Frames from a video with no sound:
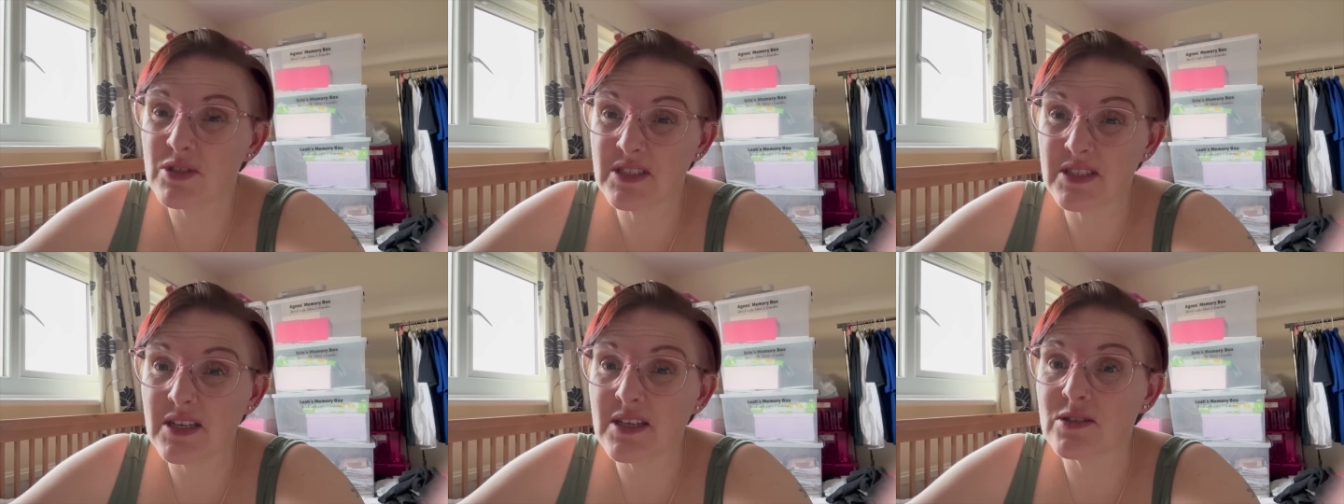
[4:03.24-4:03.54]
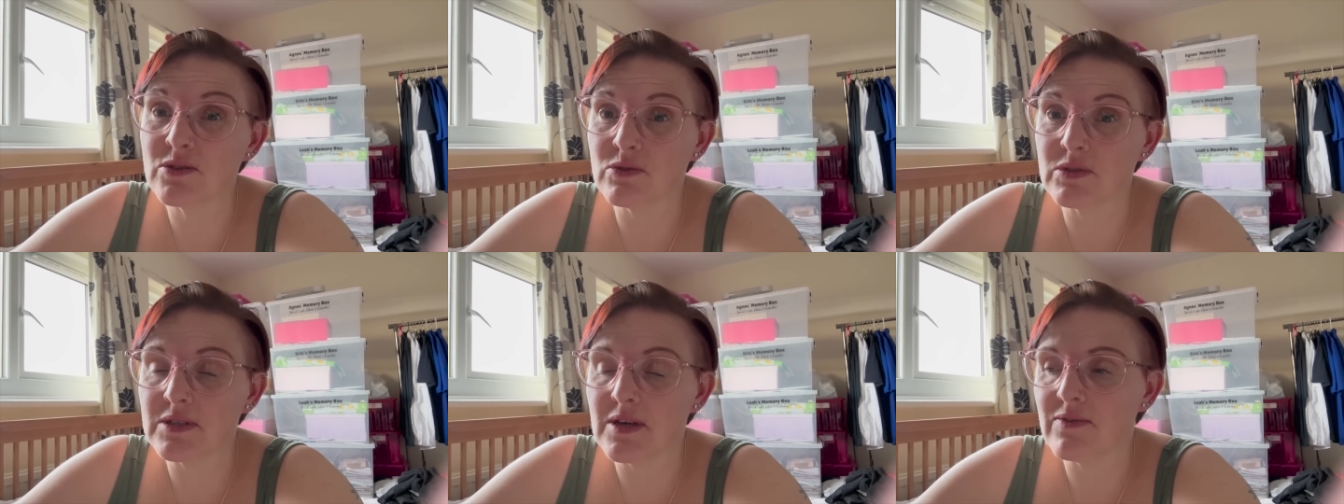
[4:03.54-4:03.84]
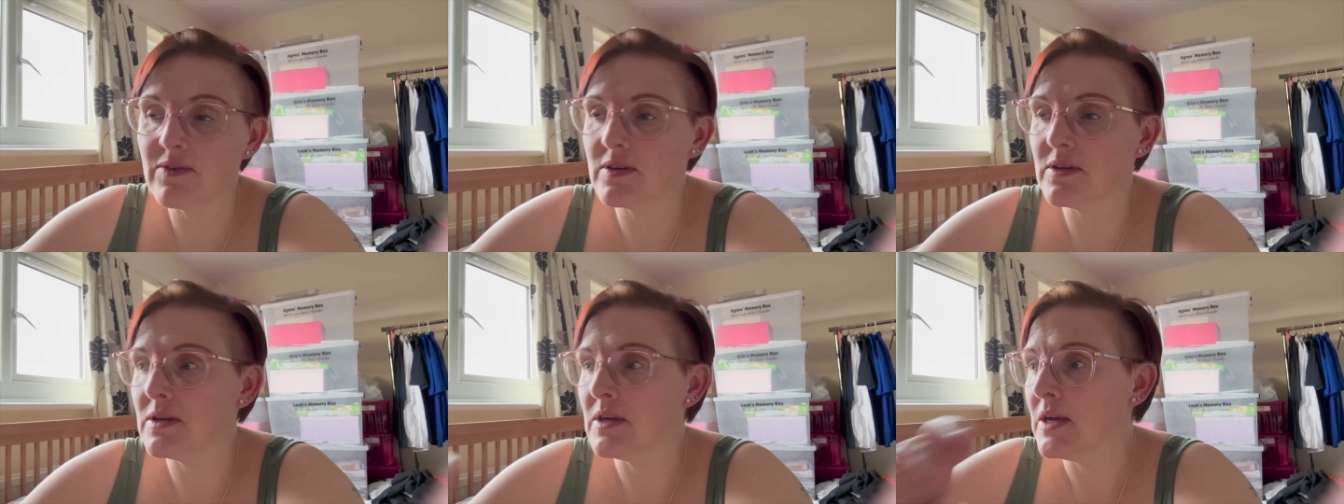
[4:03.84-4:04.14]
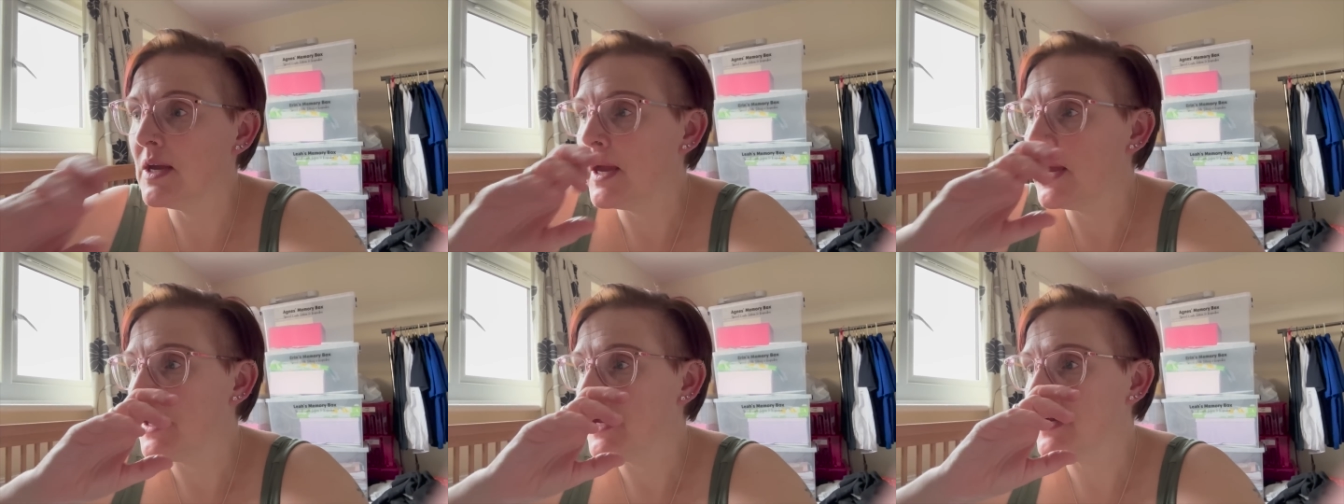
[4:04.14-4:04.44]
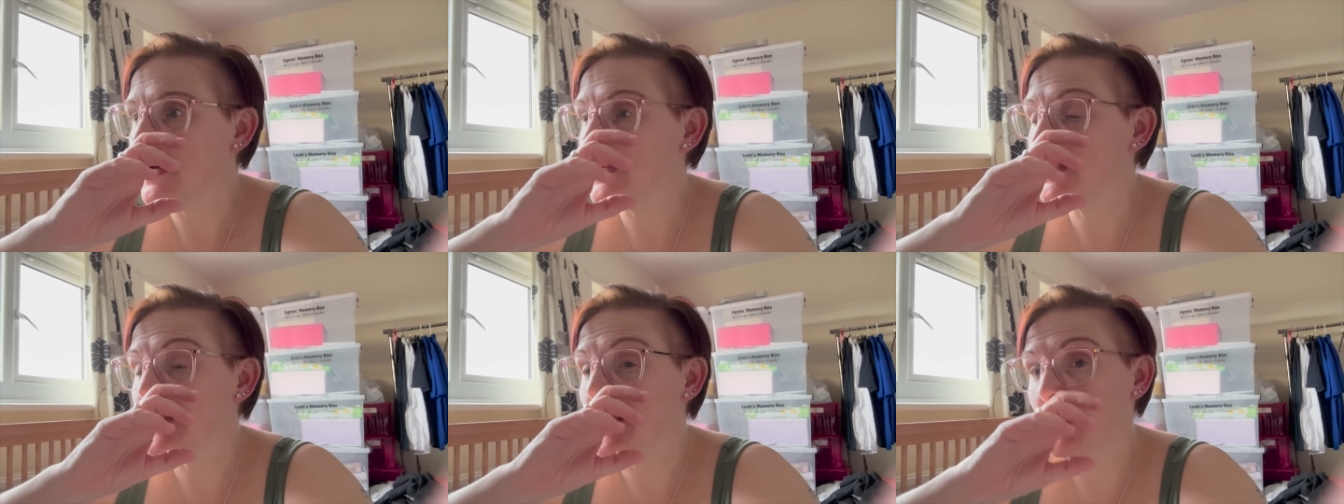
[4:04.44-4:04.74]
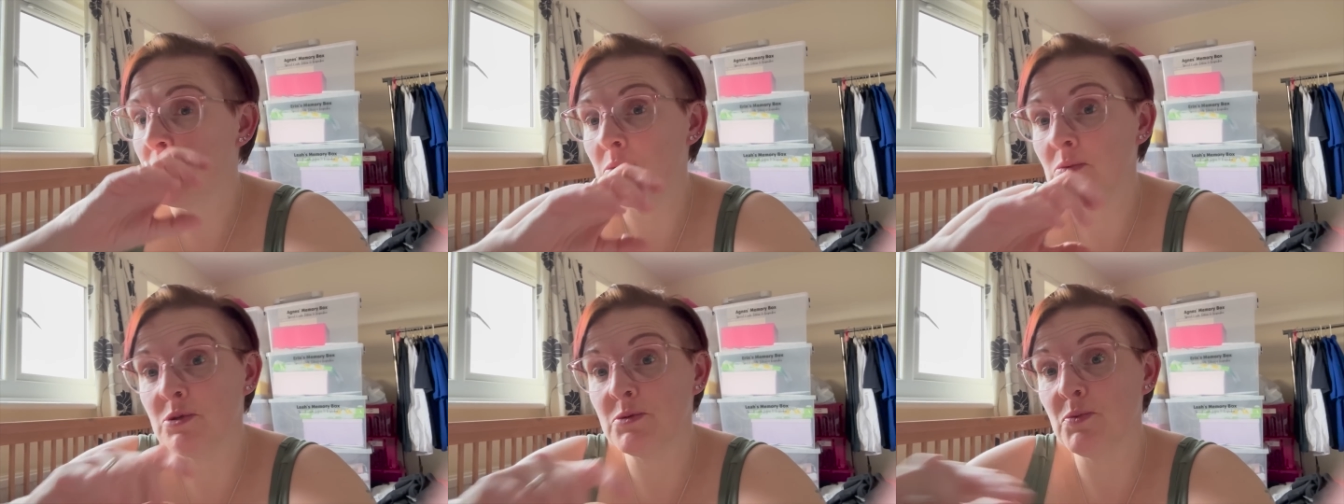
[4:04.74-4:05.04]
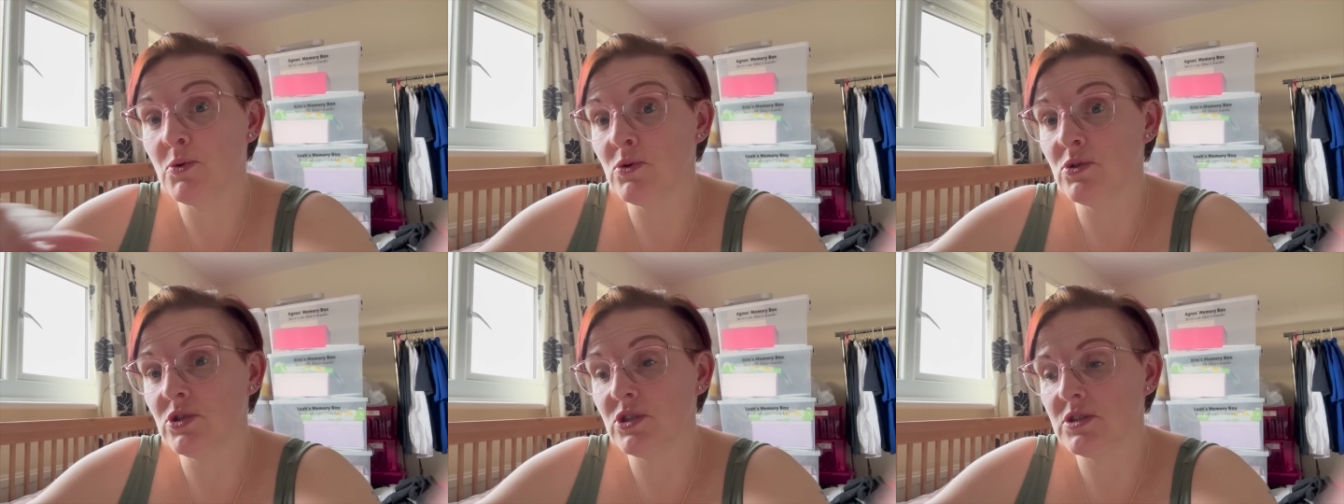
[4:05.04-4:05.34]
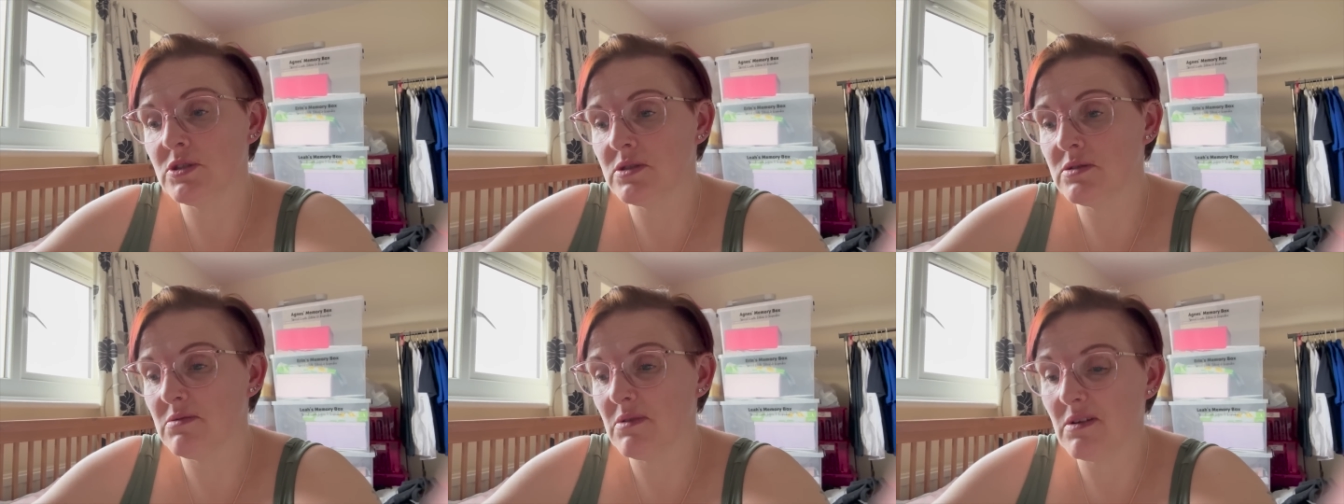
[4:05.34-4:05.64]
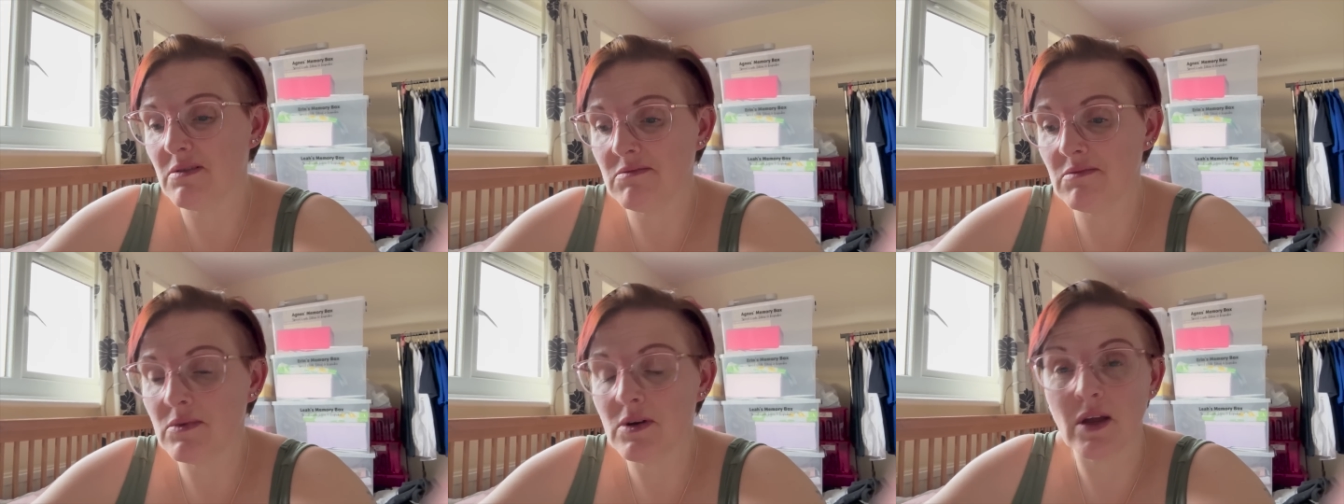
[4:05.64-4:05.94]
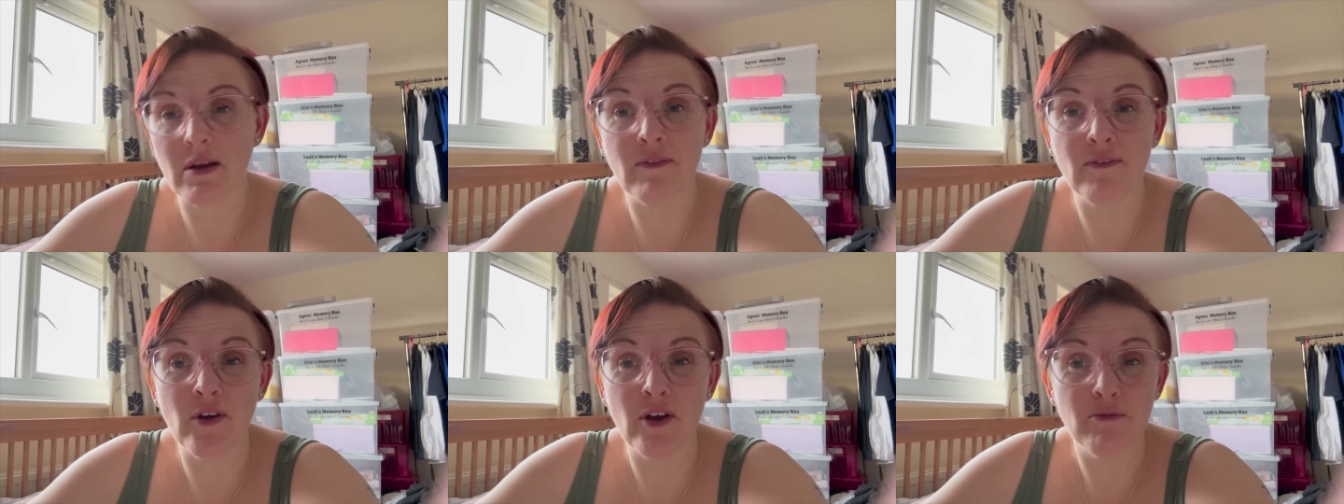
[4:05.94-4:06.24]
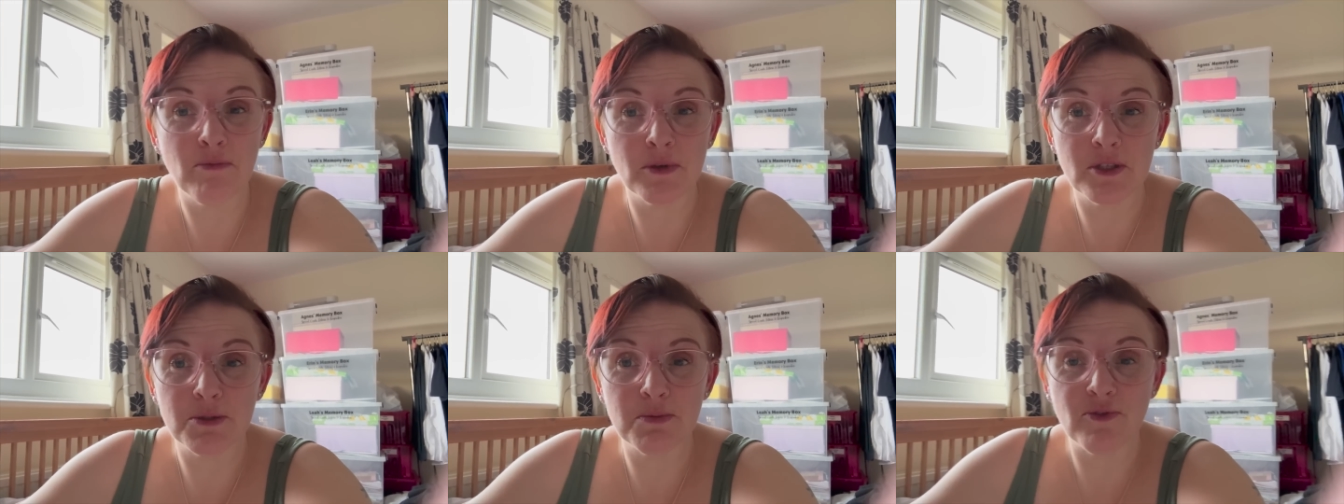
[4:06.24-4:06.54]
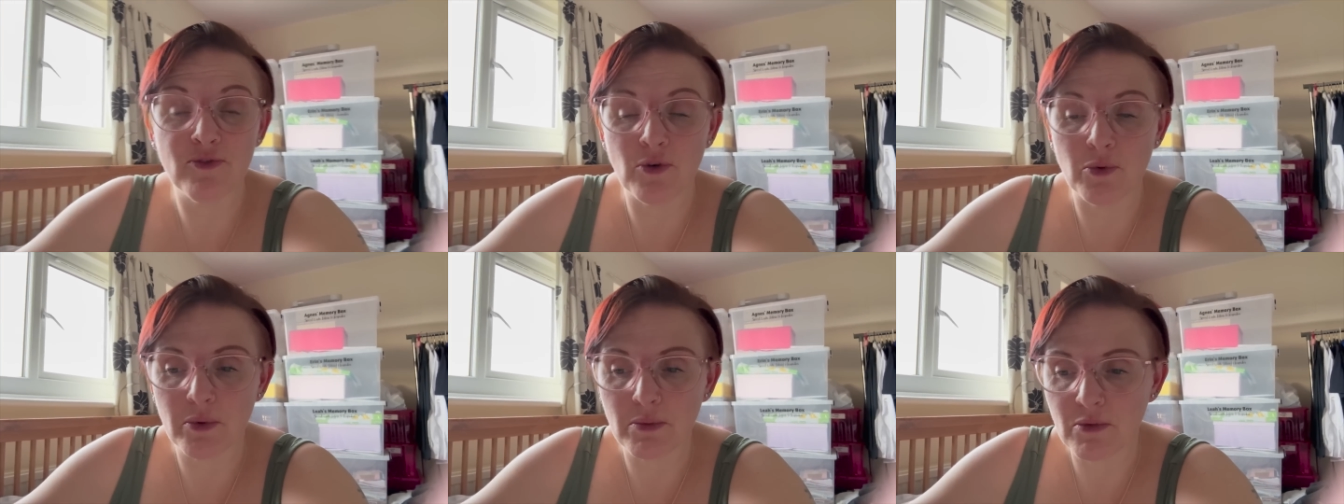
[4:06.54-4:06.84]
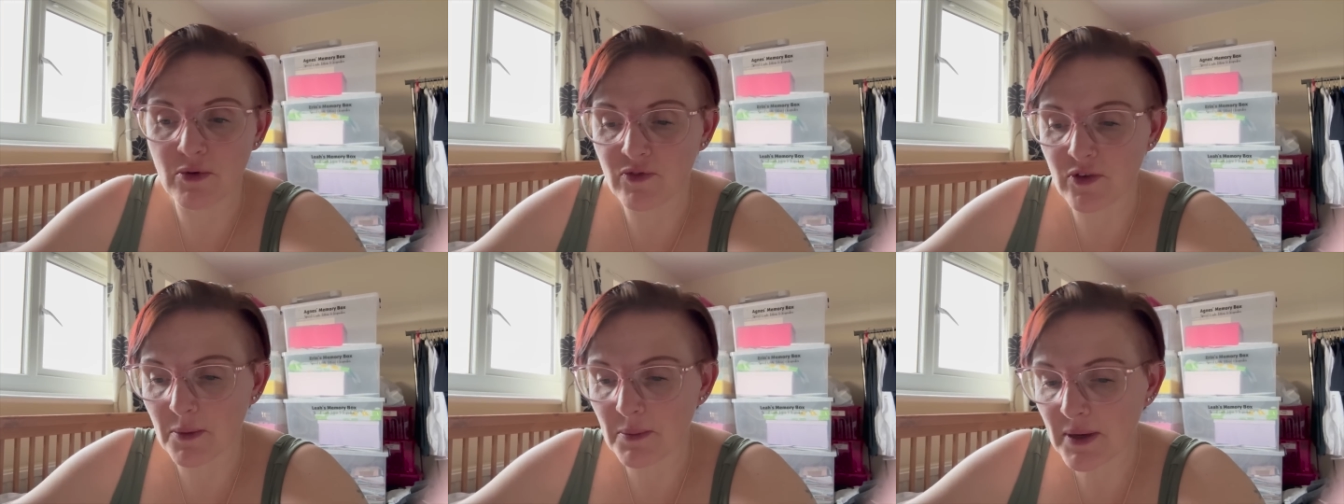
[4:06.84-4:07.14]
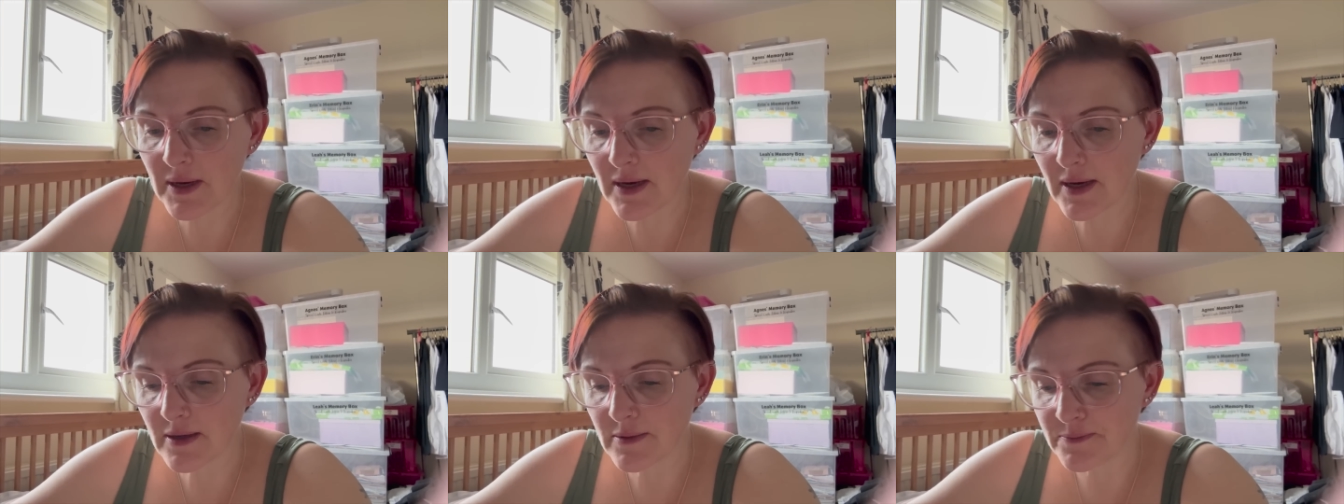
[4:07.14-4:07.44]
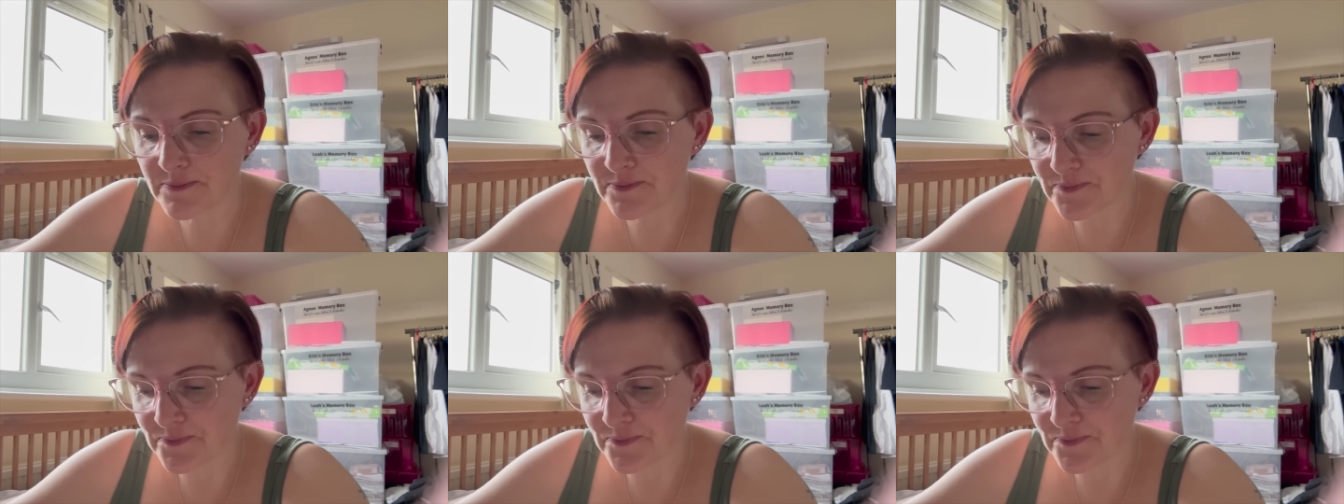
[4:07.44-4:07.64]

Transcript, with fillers: six or seven, because Toby was born just like five months before we moved up here.